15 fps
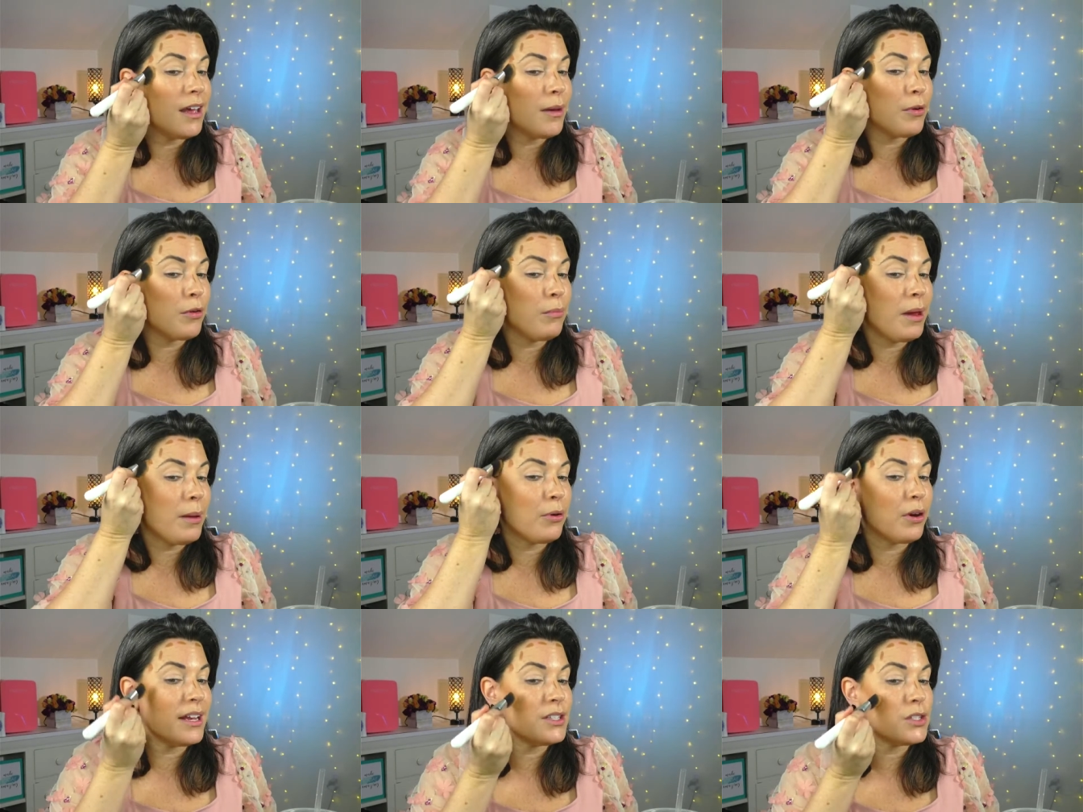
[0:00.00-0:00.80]
But
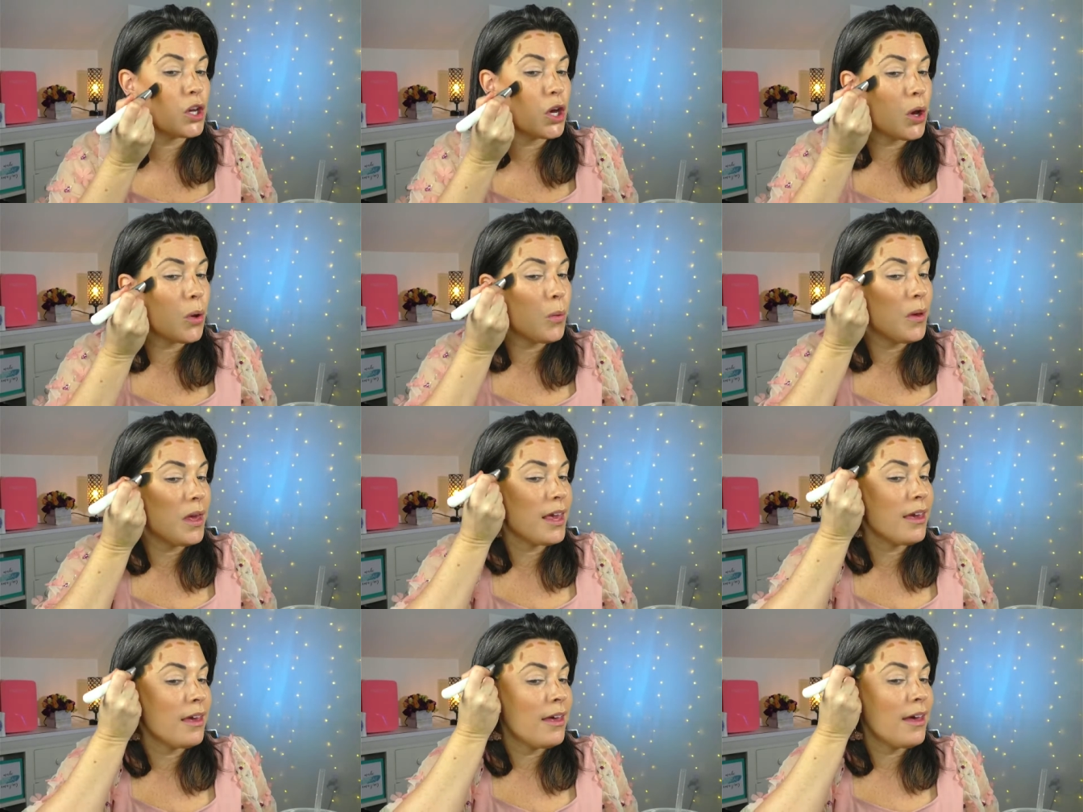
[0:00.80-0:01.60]
remember, it's
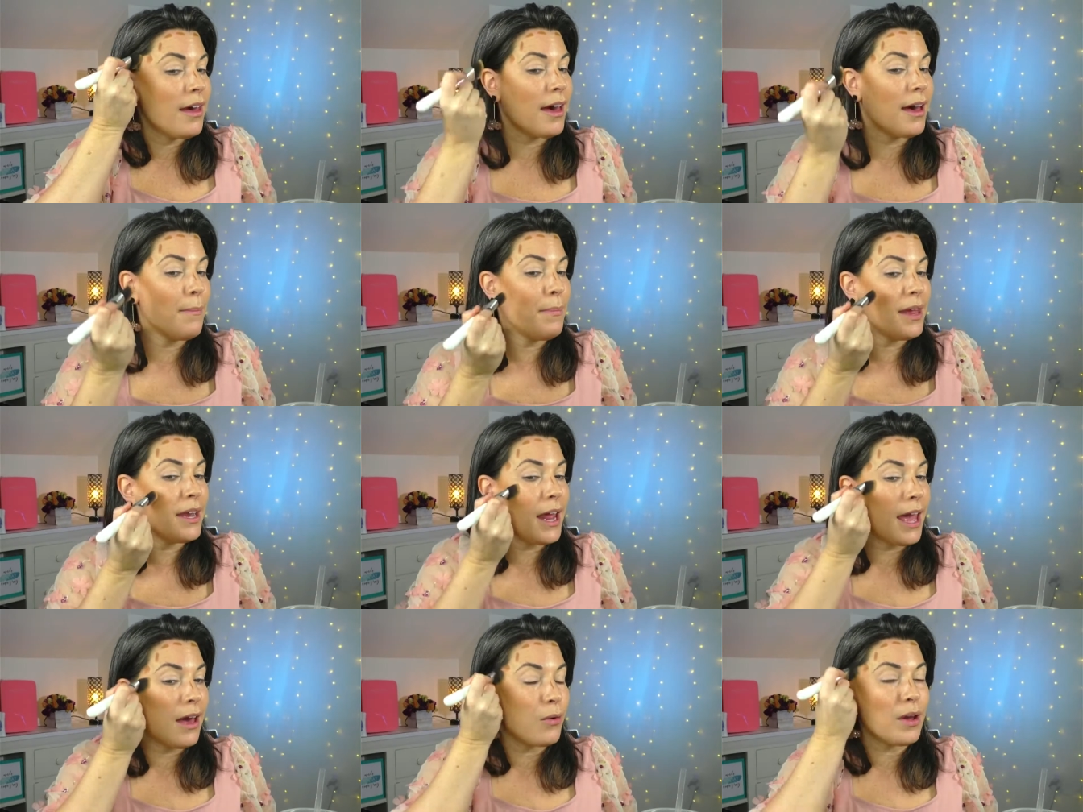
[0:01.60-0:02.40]
going up and
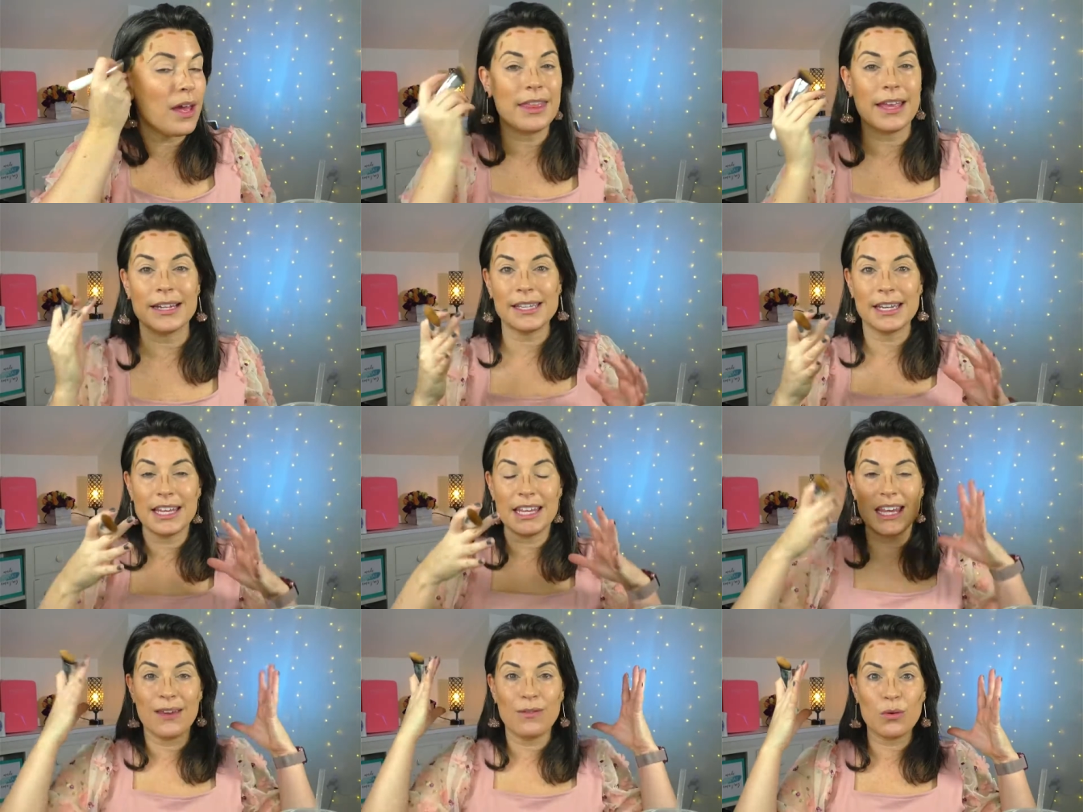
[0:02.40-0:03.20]
out, and that's going
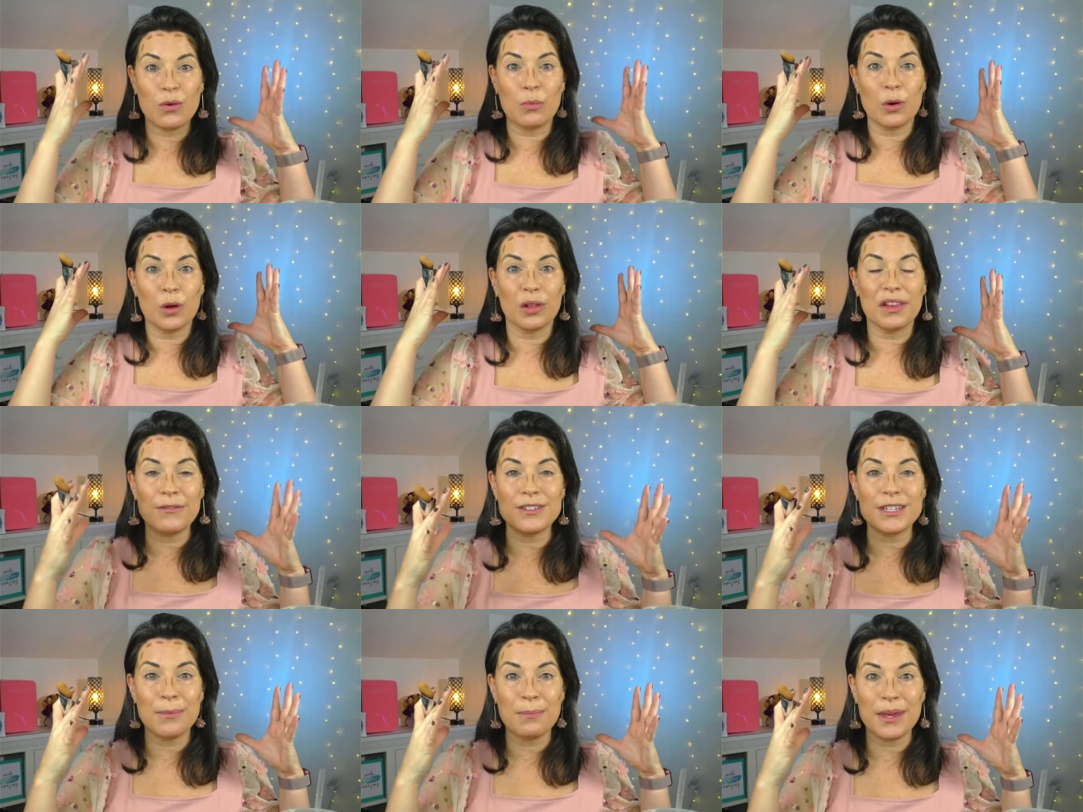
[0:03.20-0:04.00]
to give you a more
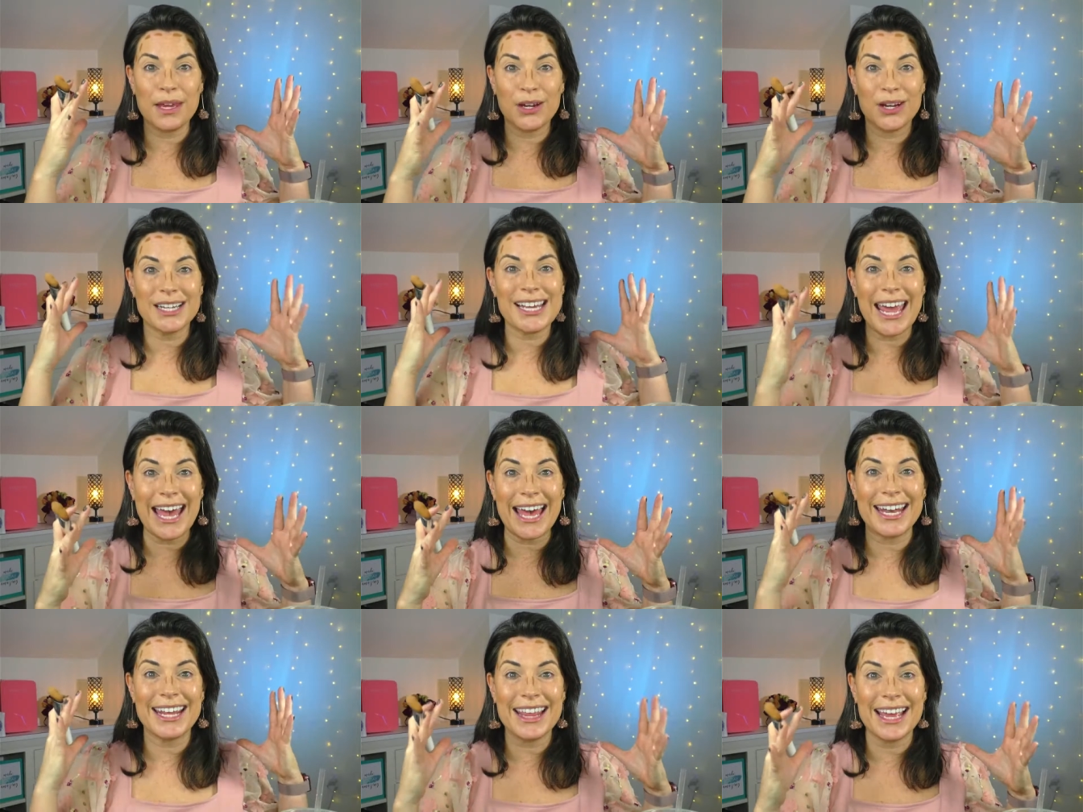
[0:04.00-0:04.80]
lifted appearance,
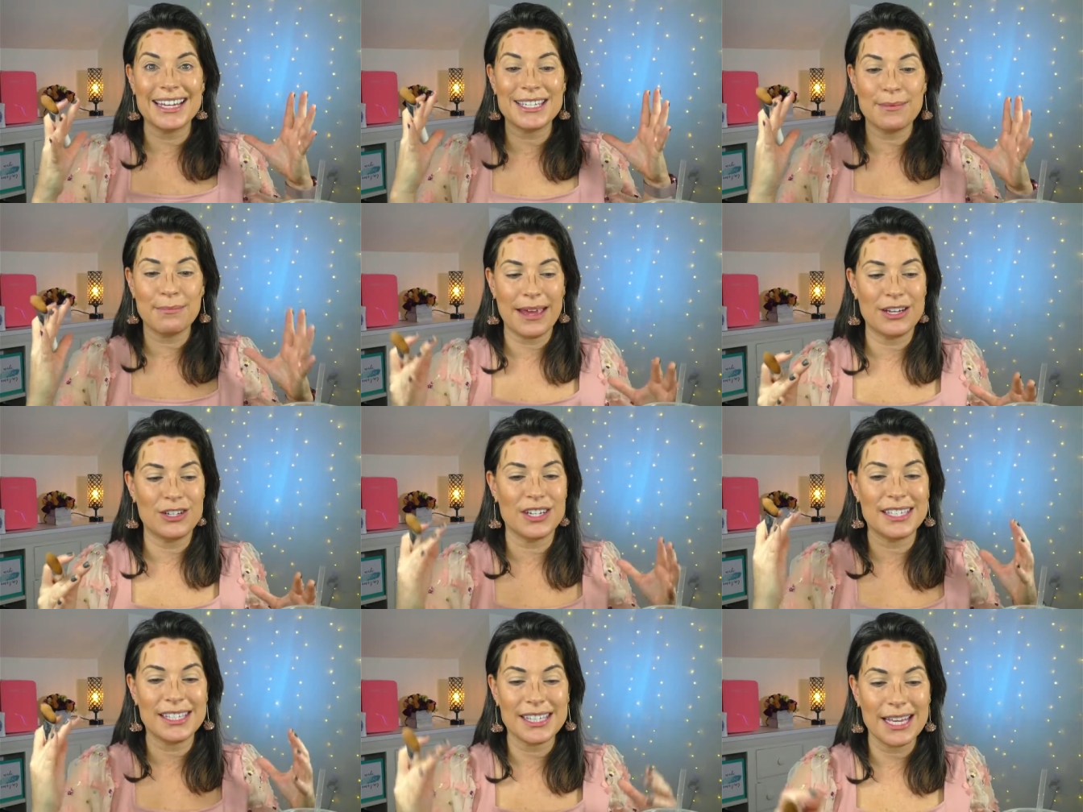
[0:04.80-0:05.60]
adding that
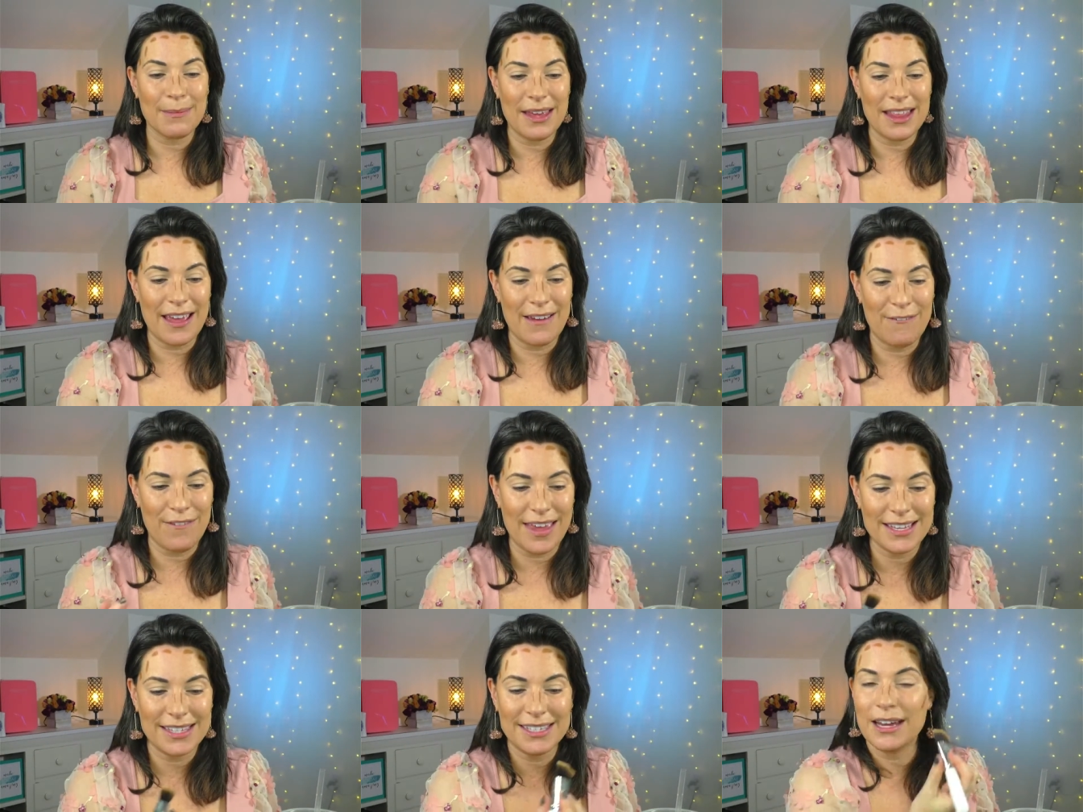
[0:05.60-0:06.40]
dimension, slimming that
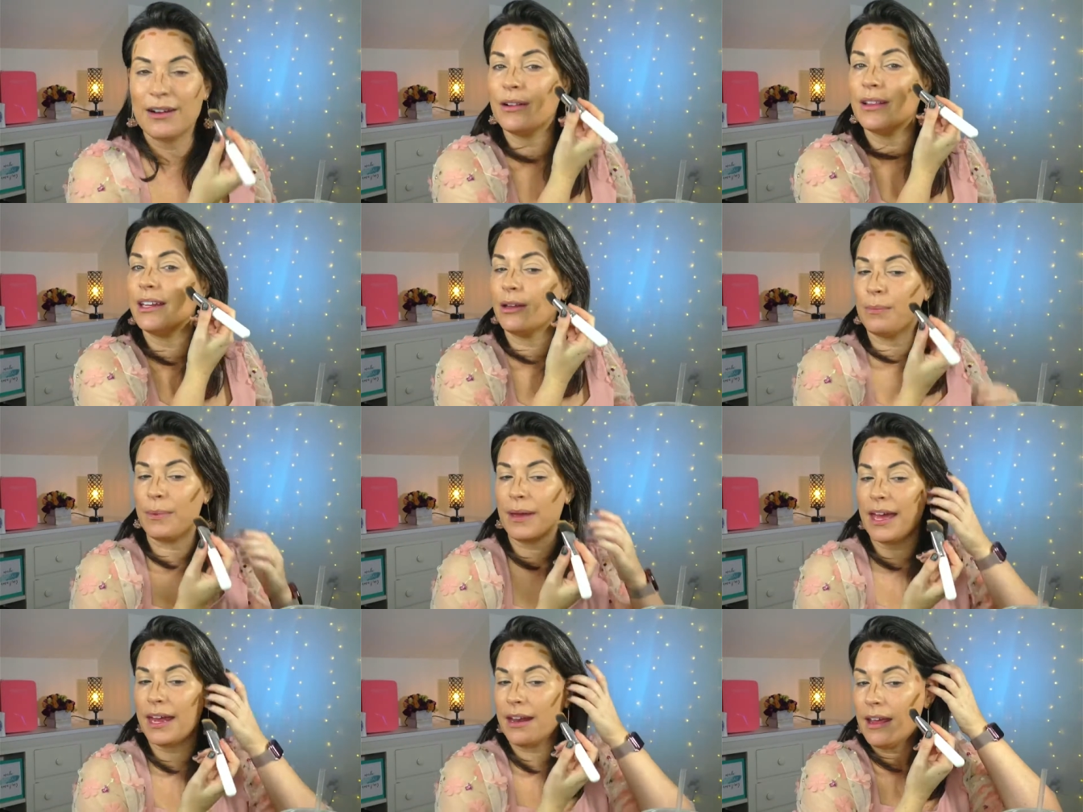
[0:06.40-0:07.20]
face down a little
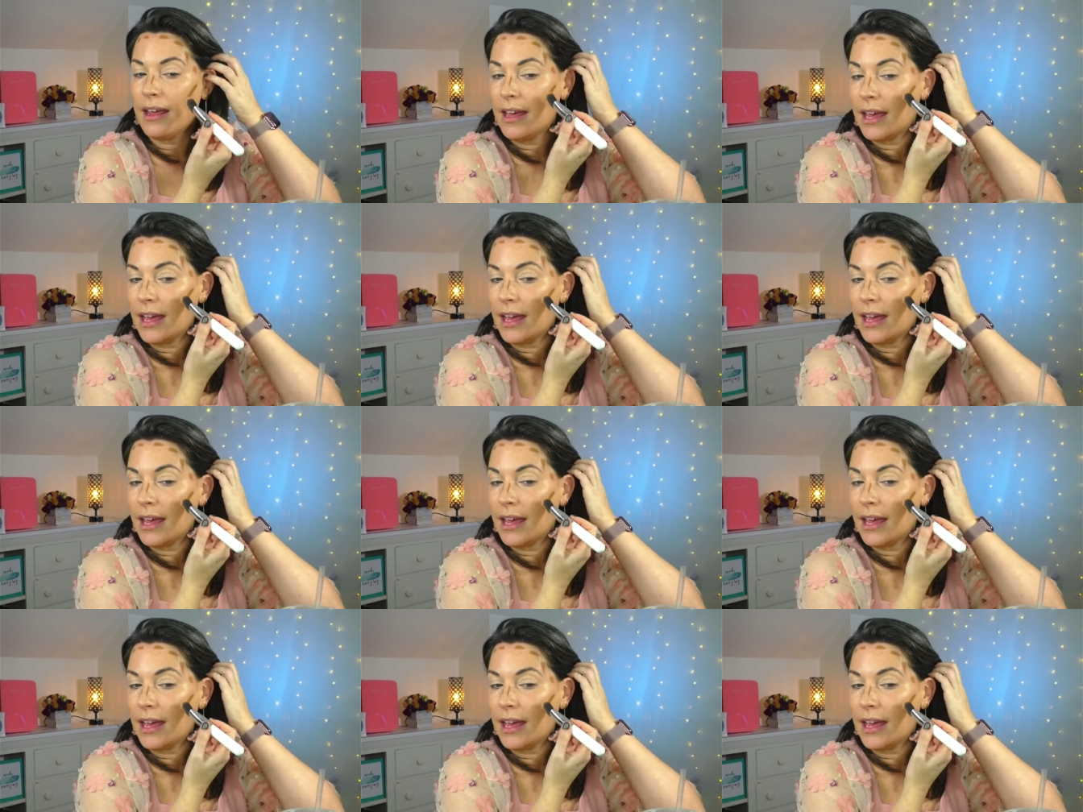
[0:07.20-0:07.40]
bit,